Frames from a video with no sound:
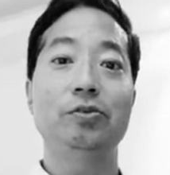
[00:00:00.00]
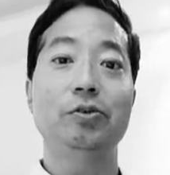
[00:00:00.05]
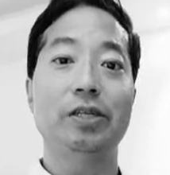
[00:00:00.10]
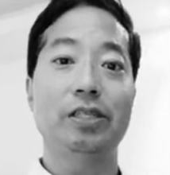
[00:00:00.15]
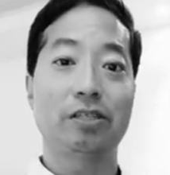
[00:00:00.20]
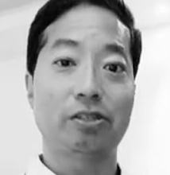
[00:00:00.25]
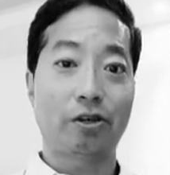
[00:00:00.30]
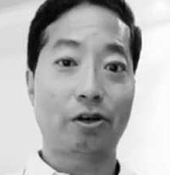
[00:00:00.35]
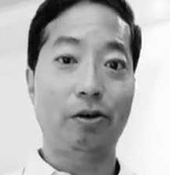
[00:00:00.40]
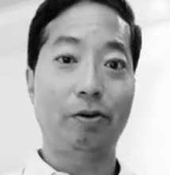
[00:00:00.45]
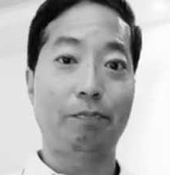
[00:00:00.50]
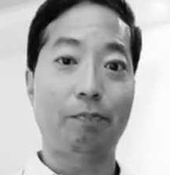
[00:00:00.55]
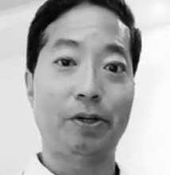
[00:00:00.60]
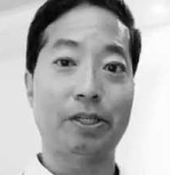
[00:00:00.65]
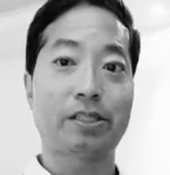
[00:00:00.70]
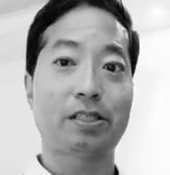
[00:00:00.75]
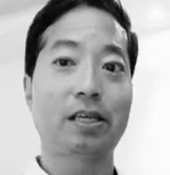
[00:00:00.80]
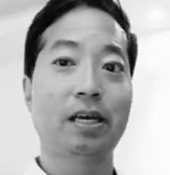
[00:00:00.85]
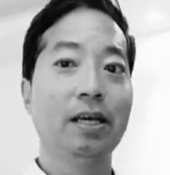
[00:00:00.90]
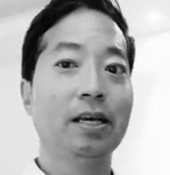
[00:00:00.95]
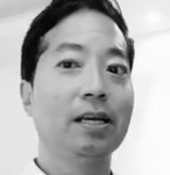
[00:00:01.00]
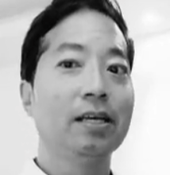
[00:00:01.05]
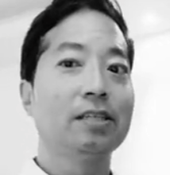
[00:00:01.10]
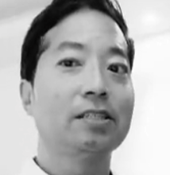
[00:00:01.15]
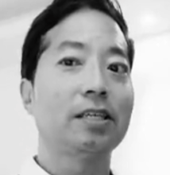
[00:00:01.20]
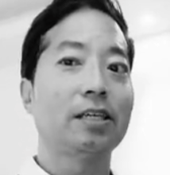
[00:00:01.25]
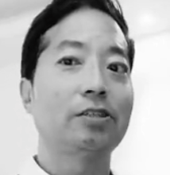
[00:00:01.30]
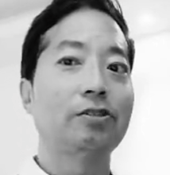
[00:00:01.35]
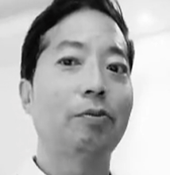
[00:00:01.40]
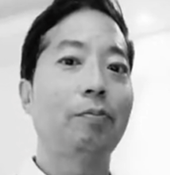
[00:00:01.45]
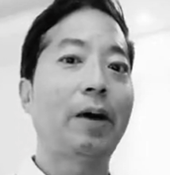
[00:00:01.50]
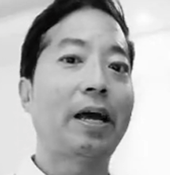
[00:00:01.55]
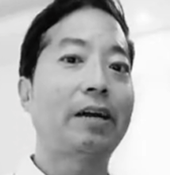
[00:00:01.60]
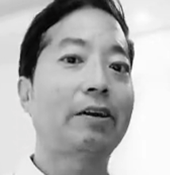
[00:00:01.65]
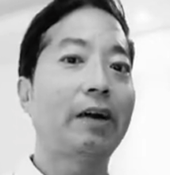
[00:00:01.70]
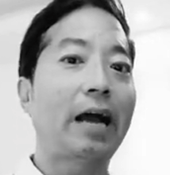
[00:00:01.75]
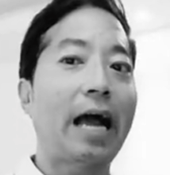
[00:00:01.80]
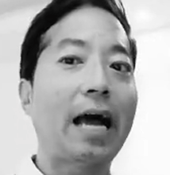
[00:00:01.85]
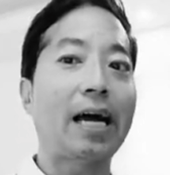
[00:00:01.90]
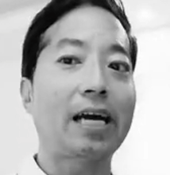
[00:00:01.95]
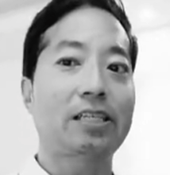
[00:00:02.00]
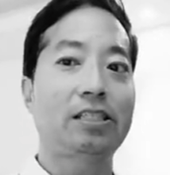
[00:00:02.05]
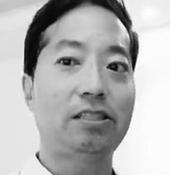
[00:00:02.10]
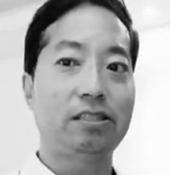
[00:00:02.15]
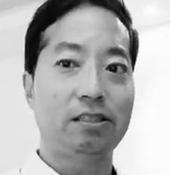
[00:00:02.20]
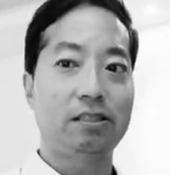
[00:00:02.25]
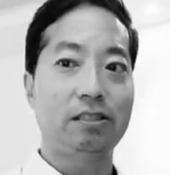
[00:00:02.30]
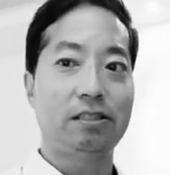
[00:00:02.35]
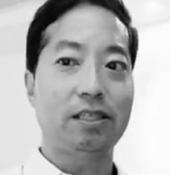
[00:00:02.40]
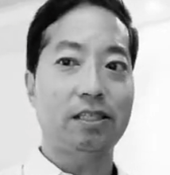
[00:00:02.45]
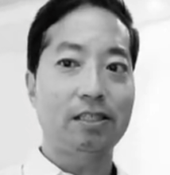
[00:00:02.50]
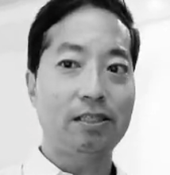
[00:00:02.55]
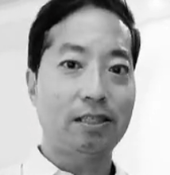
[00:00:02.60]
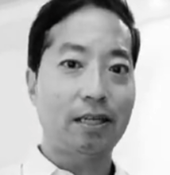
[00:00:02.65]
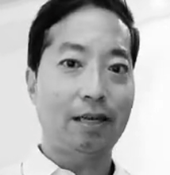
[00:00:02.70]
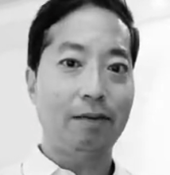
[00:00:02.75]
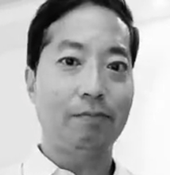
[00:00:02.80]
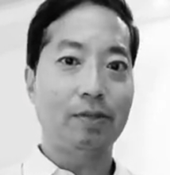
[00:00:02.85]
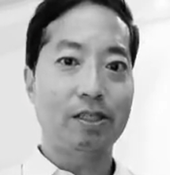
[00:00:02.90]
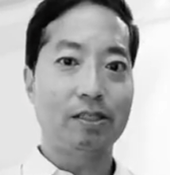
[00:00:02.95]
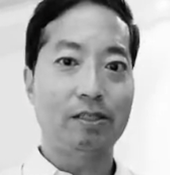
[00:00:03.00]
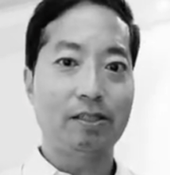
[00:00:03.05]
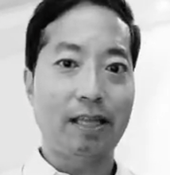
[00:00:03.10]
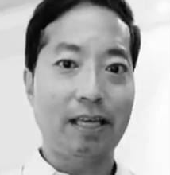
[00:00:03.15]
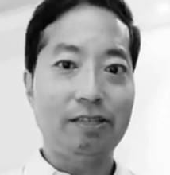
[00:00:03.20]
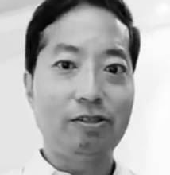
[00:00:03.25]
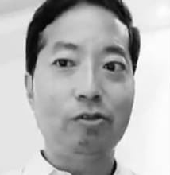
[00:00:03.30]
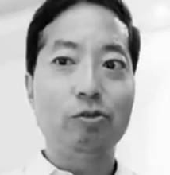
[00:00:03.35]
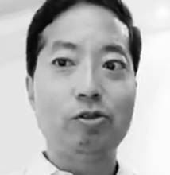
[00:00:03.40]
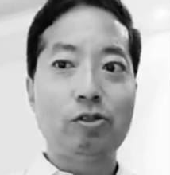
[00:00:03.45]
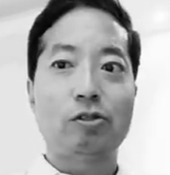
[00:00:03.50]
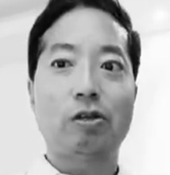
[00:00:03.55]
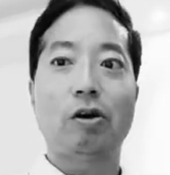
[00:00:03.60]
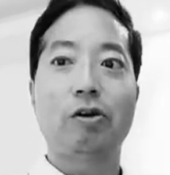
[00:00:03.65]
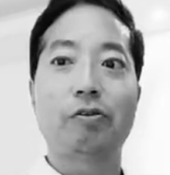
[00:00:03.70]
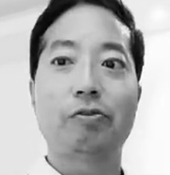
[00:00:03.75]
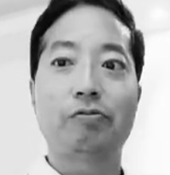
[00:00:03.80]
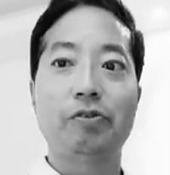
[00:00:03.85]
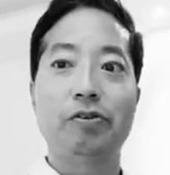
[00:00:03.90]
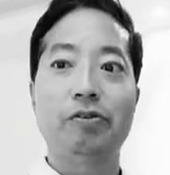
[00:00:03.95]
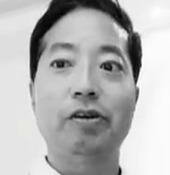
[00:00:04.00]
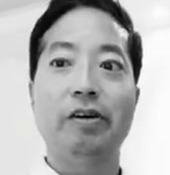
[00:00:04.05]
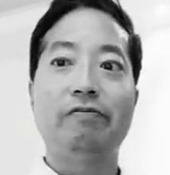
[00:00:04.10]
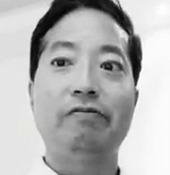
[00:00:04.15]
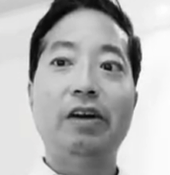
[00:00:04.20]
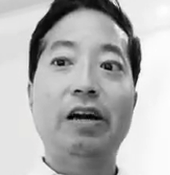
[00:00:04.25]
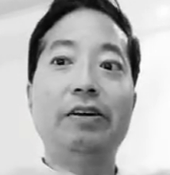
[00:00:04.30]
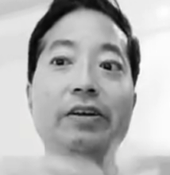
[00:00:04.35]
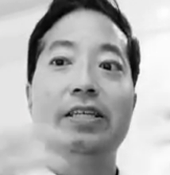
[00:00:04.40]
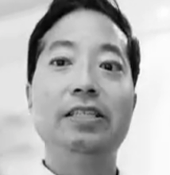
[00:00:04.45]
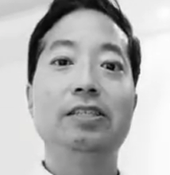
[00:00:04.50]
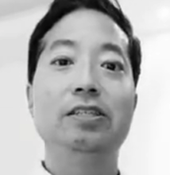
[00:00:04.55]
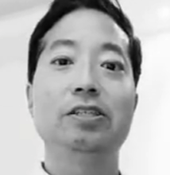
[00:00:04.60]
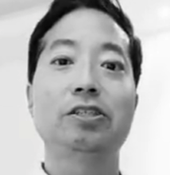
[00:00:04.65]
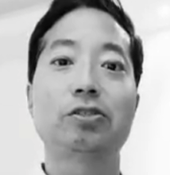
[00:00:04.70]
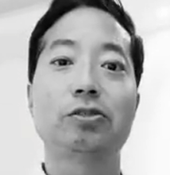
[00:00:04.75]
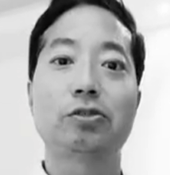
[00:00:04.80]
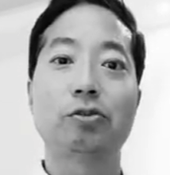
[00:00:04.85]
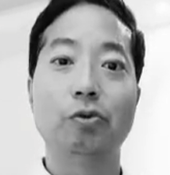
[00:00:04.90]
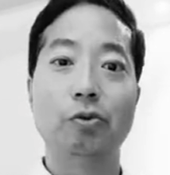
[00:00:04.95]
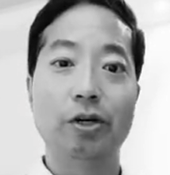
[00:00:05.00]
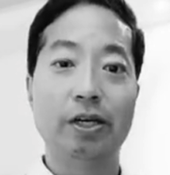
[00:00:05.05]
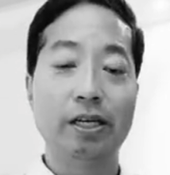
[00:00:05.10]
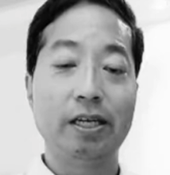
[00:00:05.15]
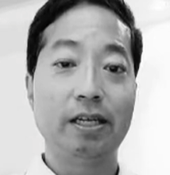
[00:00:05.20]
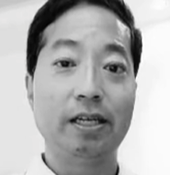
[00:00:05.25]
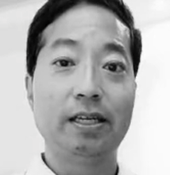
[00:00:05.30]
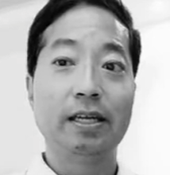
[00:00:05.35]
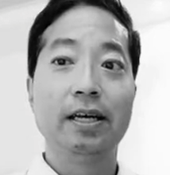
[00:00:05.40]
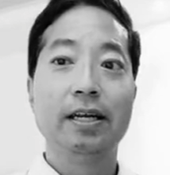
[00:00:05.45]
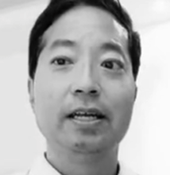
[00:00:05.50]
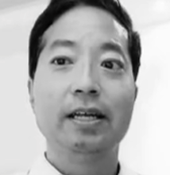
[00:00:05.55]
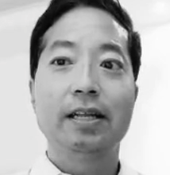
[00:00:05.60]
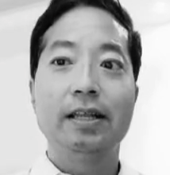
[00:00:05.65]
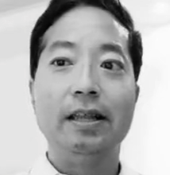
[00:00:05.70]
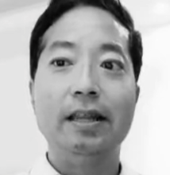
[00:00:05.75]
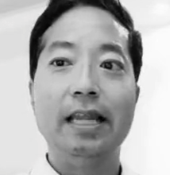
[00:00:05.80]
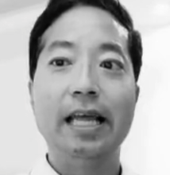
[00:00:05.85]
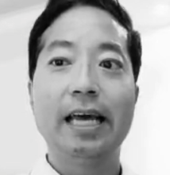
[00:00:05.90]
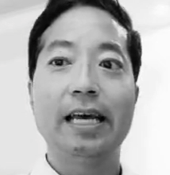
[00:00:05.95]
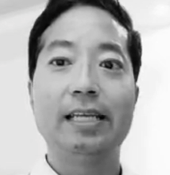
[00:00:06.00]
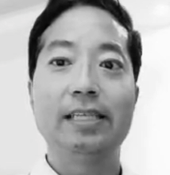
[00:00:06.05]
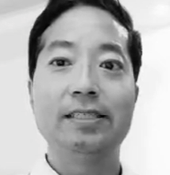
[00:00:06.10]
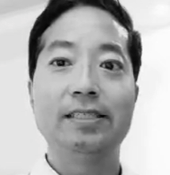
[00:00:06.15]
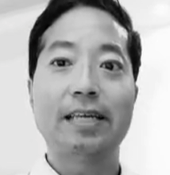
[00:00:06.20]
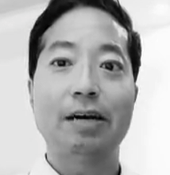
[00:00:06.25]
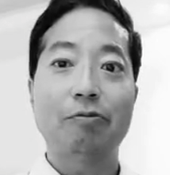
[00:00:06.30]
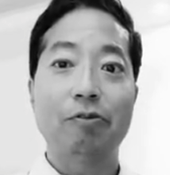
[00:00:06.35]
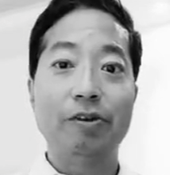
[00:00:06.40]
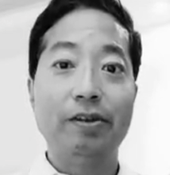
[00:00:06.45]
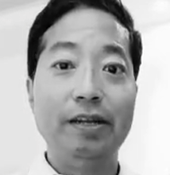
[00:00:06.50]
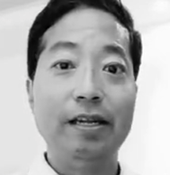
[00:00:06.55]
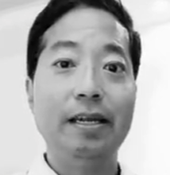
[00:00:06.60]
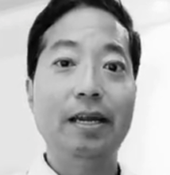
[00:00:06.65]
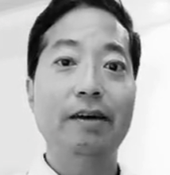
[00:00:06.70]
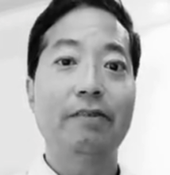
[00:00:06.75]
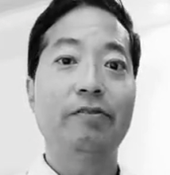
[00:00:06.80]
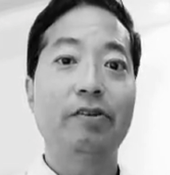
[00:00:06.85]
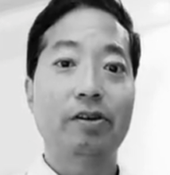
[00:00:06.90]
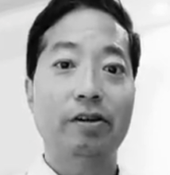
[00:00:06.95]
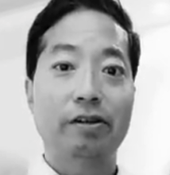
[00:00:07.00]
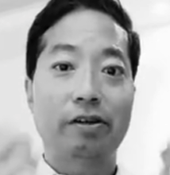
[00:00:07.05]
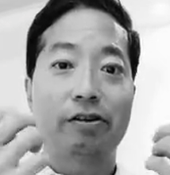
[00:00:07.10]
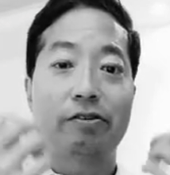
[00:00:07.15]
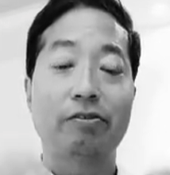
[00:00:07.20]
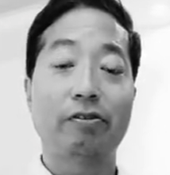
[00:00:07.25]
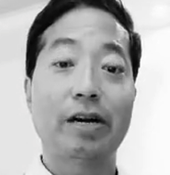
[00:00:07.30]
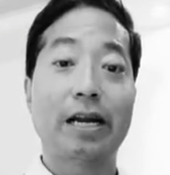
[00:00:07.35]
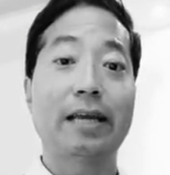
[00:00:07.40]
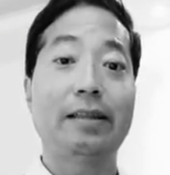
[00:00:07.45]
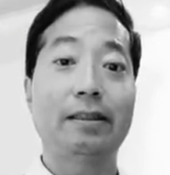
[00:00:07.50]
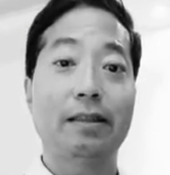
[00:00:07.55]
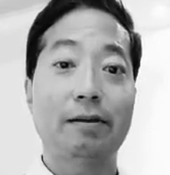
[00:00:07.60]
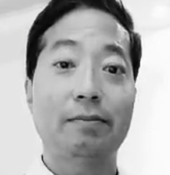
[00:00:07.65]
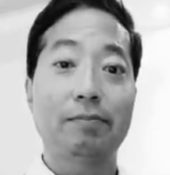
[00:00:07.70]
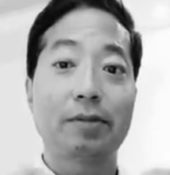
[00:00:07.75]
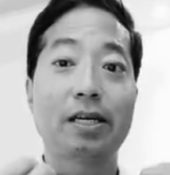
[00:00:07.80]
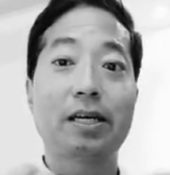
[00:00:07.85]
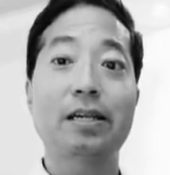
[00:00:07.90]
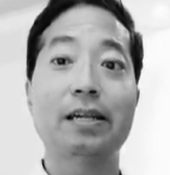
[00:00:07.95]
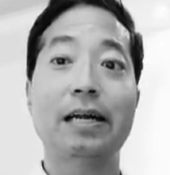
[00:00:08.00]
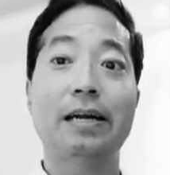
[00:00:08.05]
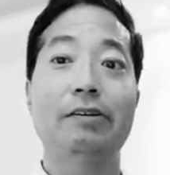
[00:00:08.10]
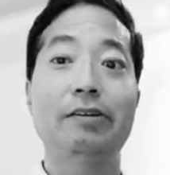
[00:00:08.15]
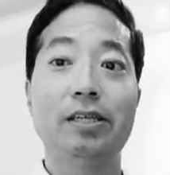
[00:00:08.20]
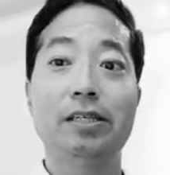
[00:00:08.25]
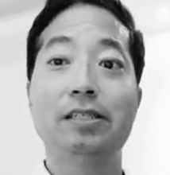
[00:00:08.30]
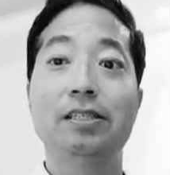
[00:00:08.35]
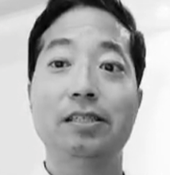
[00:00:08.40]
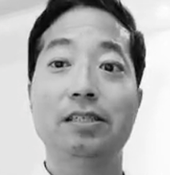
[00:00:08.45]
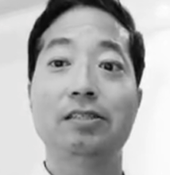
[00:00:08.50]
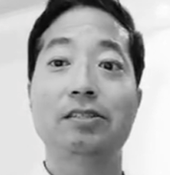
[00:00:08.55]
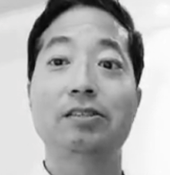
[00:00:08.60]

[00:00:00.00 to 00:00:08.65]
to interpret central banker actions and statements, they do so through a very distorted lens that will never grant them clarity.